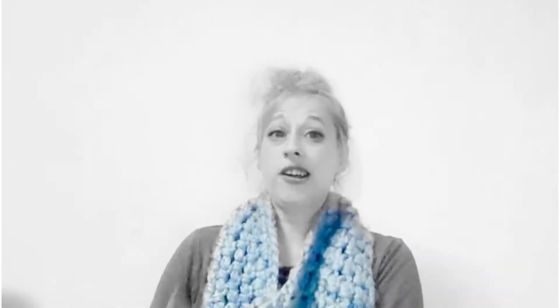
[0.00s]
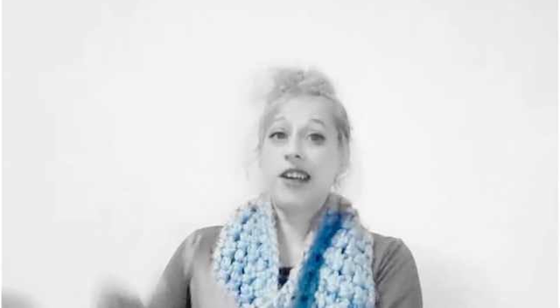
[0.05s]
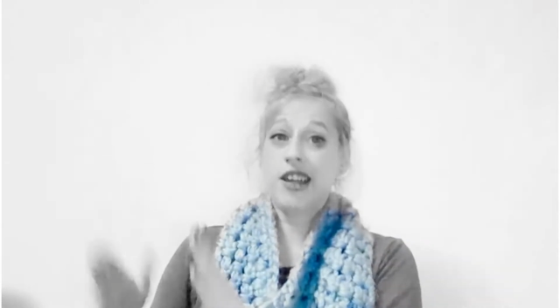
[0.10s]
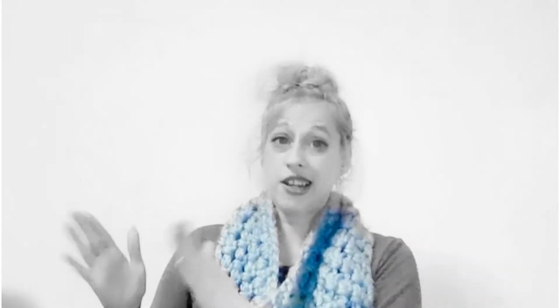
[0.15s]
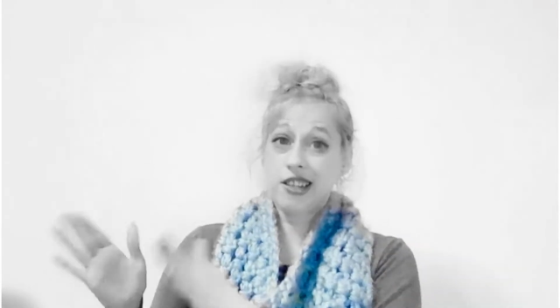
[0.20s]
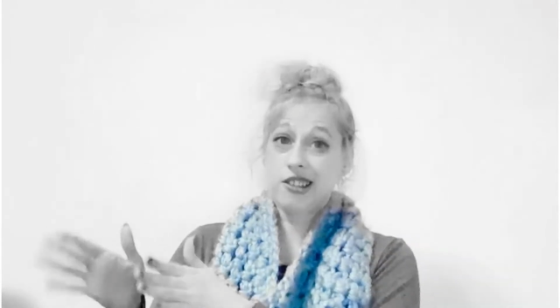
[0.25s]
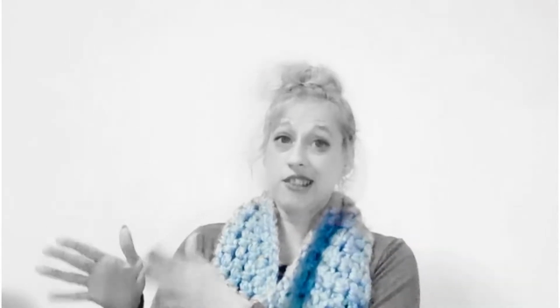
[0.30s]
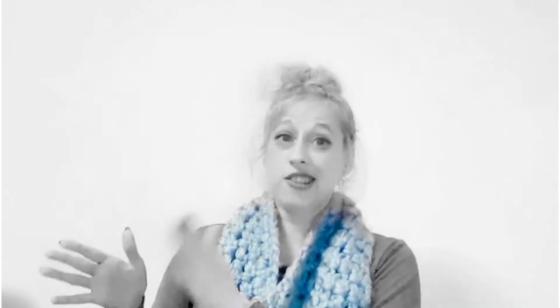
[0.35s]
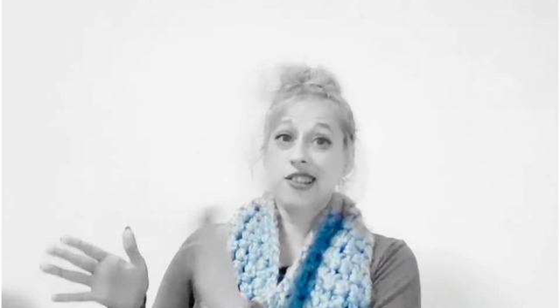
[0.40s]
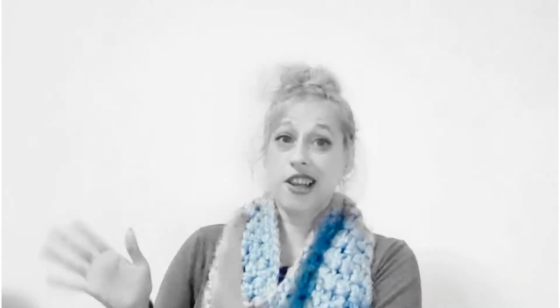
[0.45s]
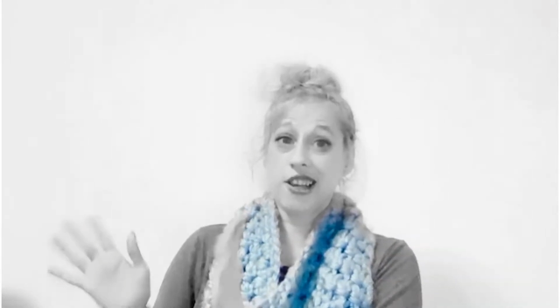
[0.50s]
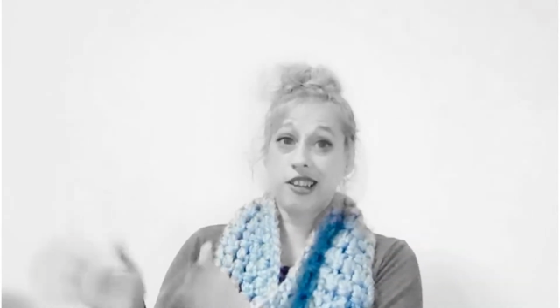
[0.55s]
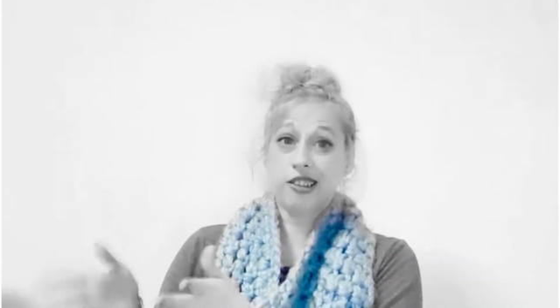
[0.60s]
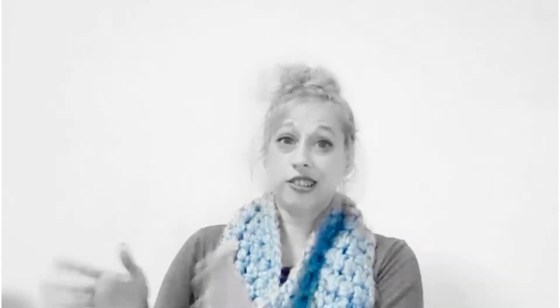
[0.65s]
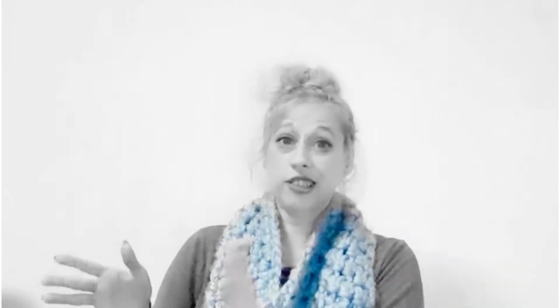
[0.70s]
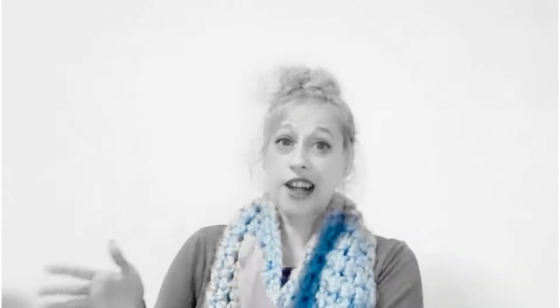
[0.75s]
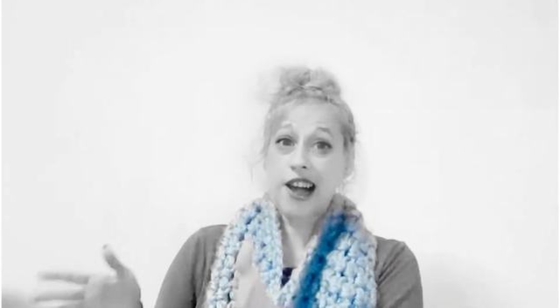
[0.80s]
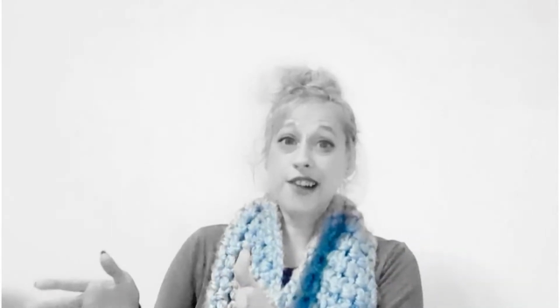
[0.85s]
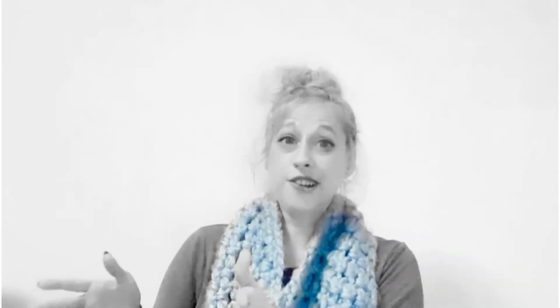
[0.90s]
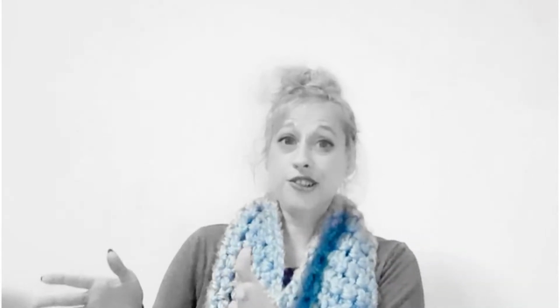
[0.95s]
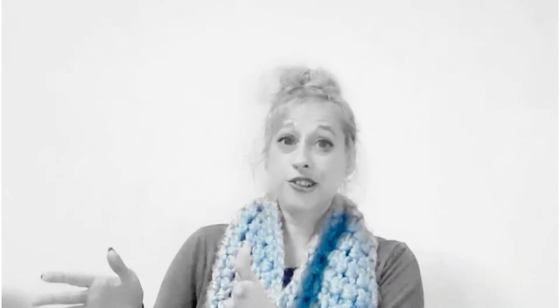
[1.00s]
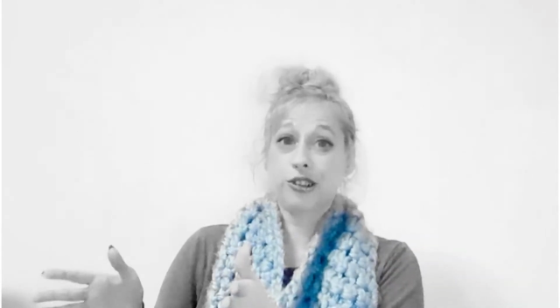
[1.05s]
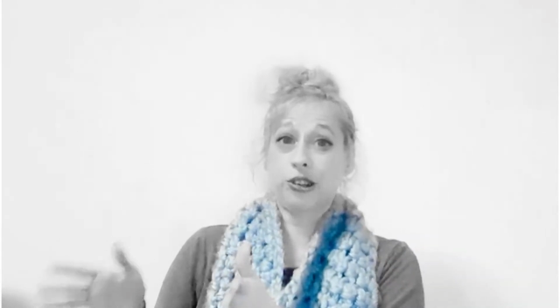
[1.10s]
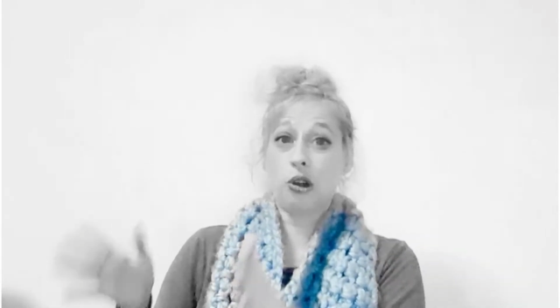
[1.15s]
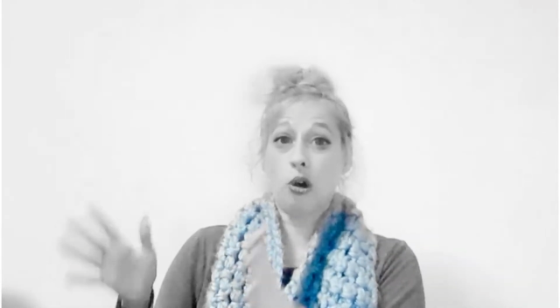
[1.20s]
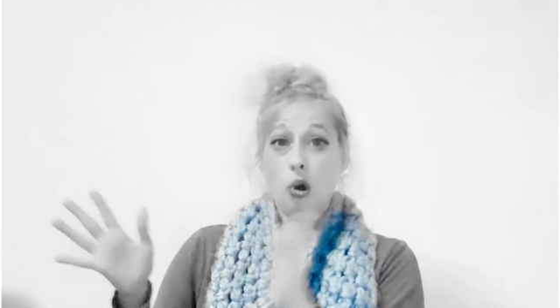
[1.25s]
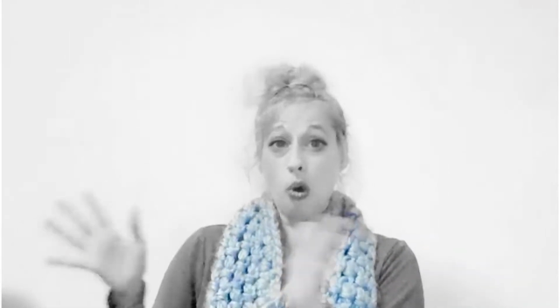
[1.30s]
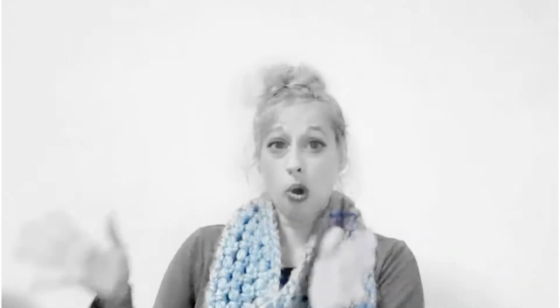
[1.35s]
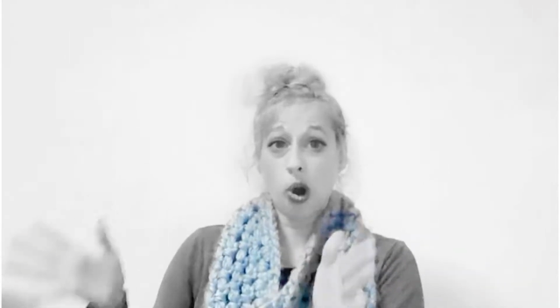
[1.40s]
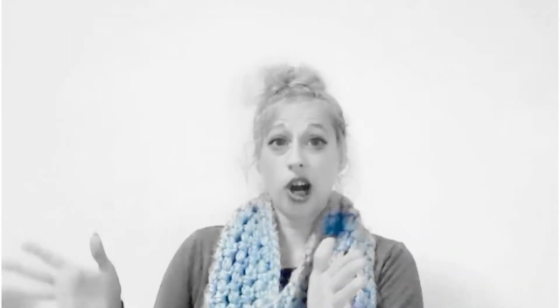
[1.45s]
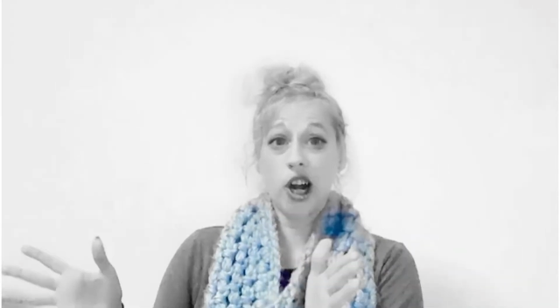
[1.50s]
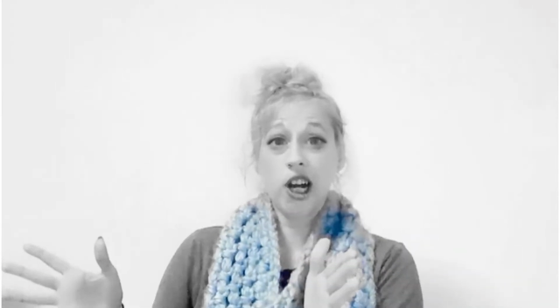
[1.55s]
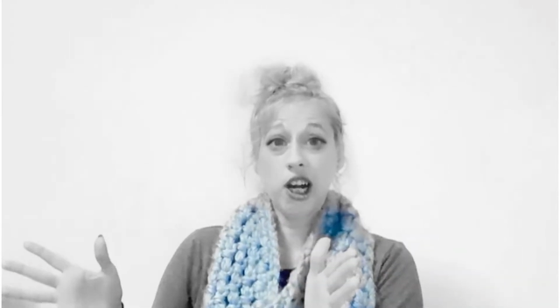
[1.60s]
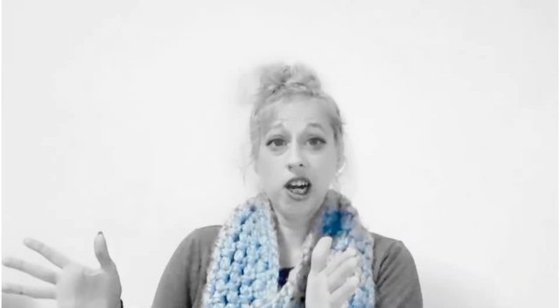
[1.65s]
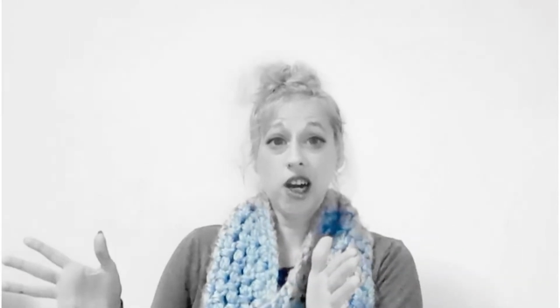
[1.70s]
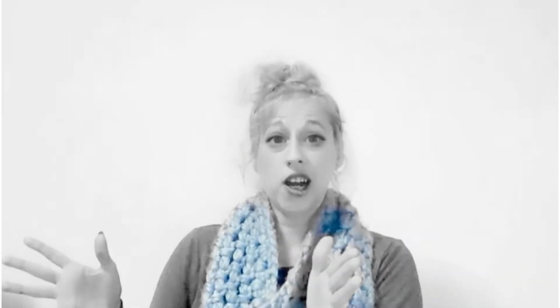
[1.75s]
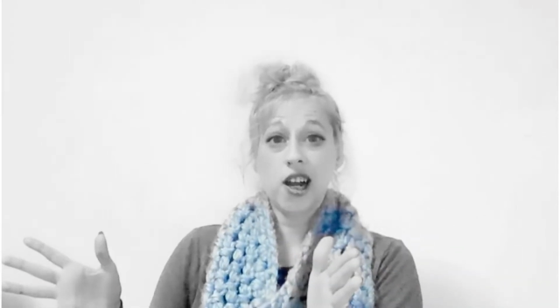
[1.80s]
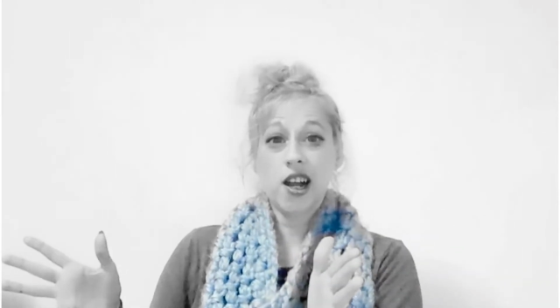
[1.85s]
It's psychological horror,